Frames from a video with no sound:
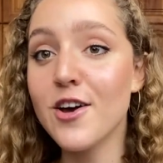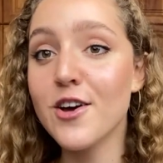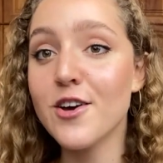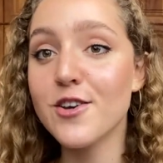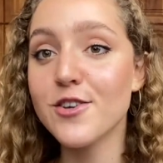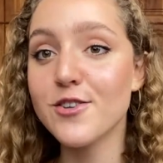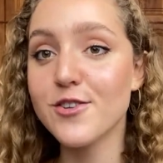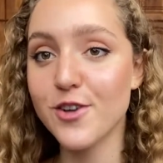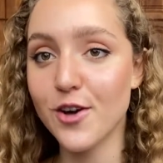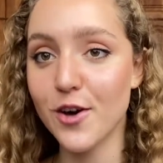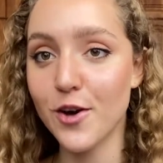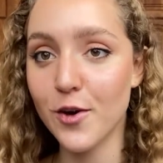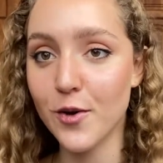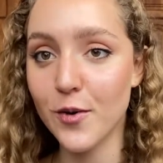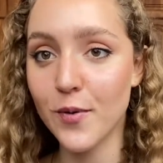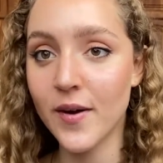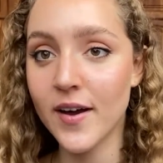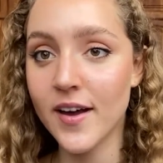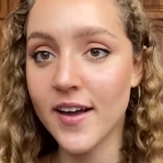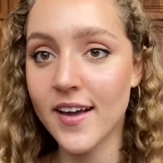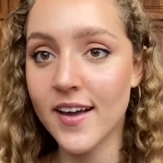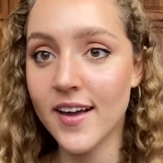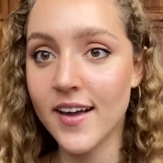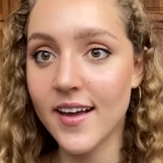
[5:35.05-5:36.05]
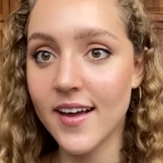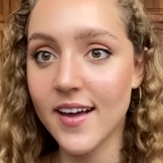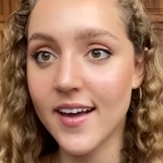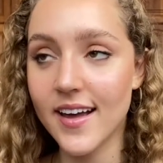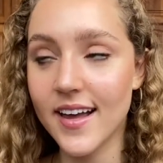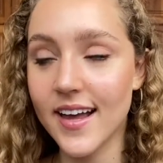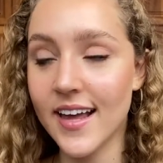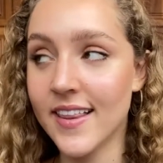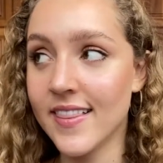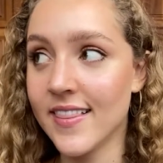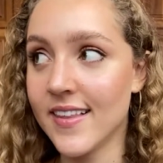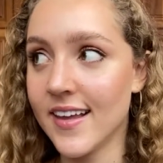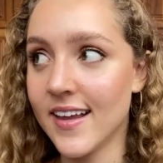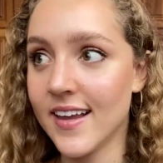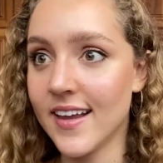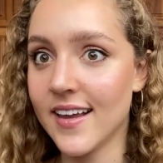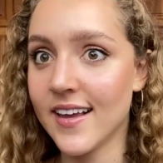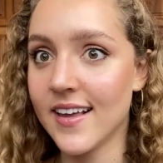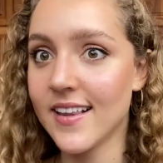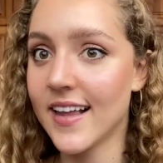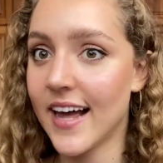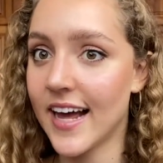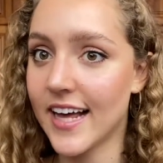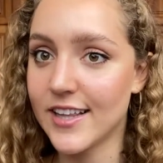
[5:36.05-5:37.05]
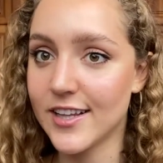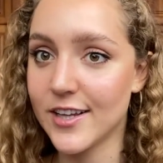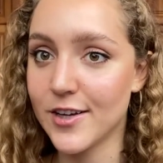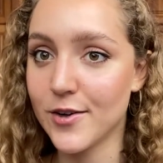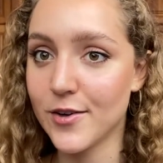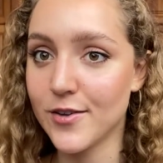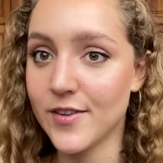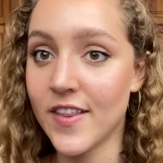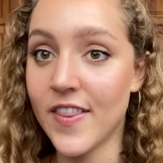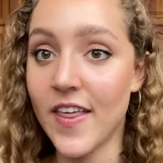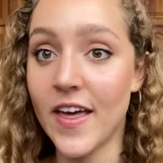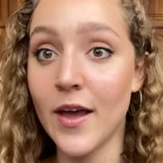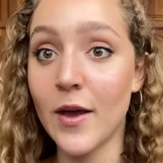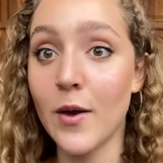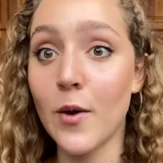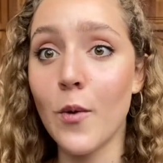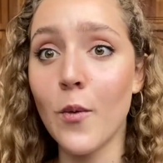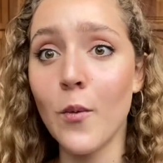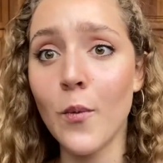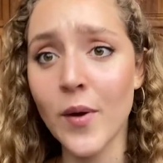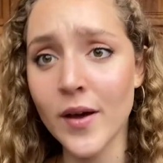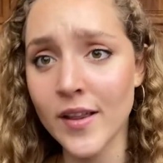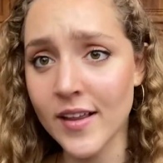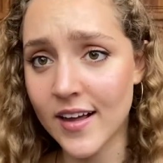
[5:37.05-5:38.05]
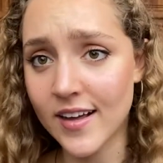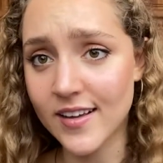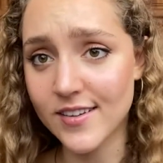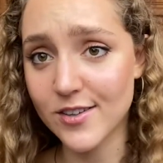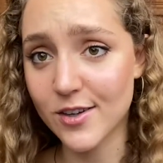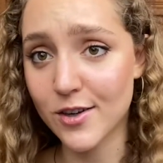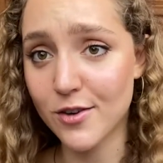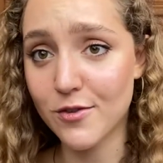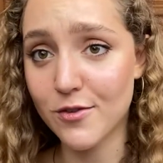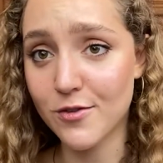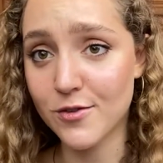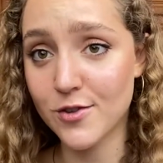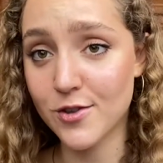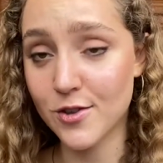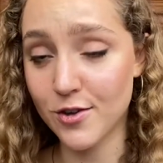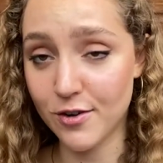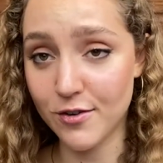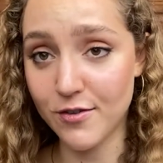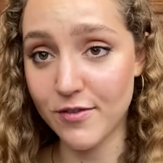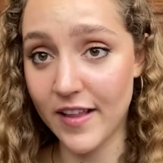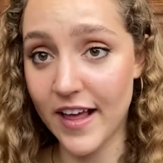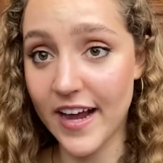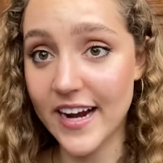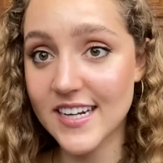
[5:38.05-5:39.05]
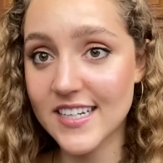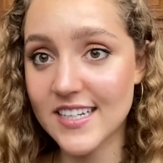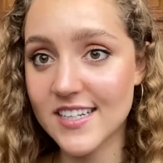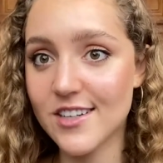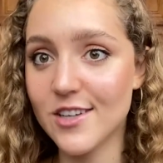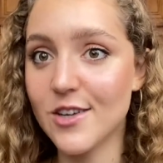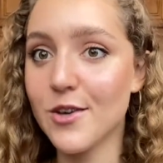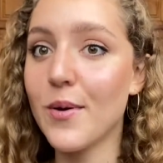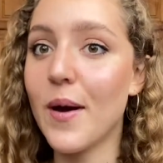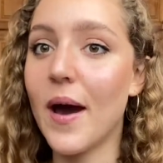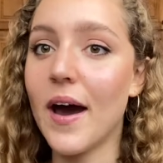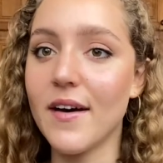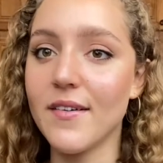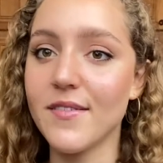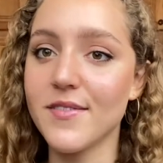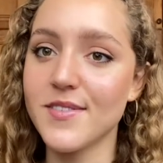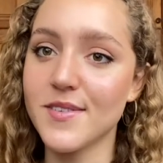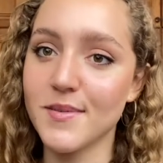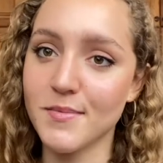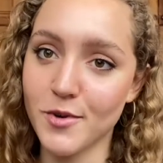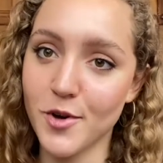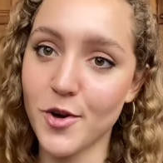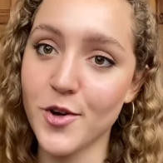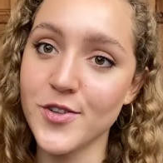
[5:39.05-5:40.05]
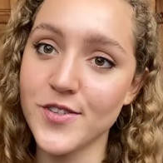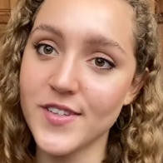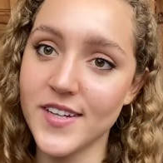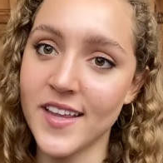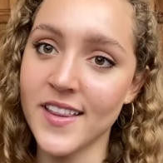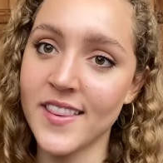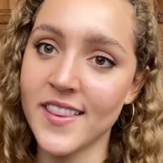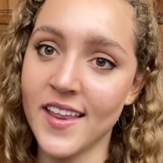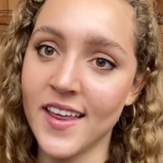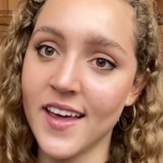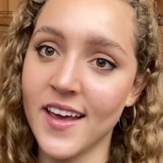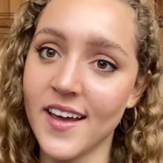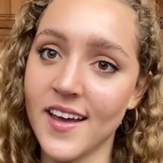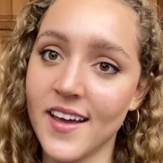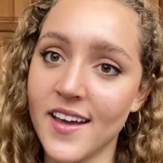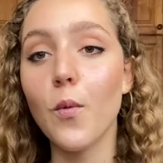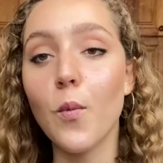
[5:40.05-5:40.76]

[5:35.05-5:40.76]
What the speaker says: So in the likelihood that they will ask you to reflect, you have some content there.